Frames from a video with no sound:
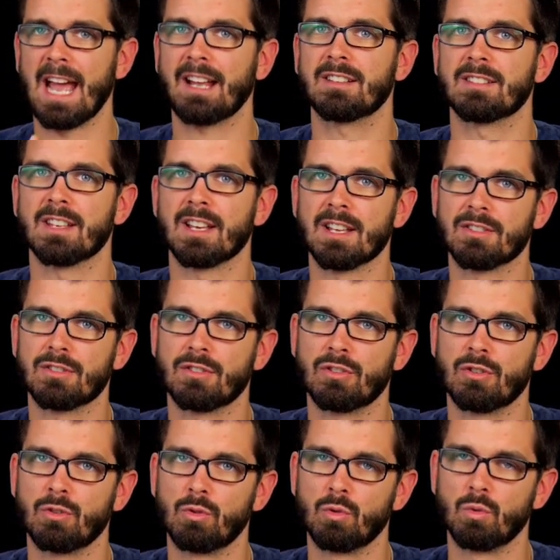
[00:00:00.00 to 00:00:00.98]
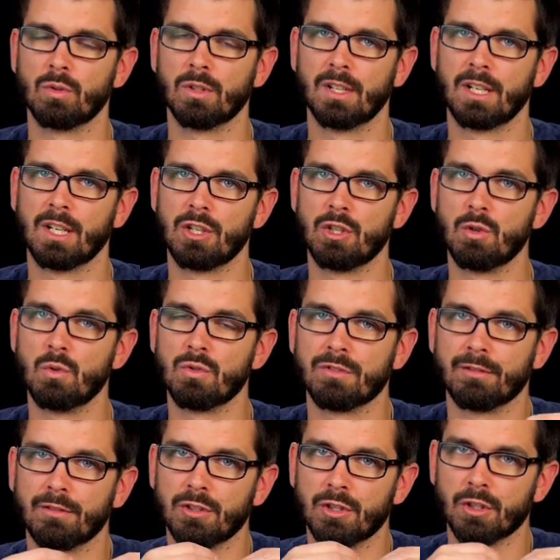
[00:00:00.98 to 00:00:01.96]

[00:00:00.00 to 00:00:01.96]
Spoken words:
access to use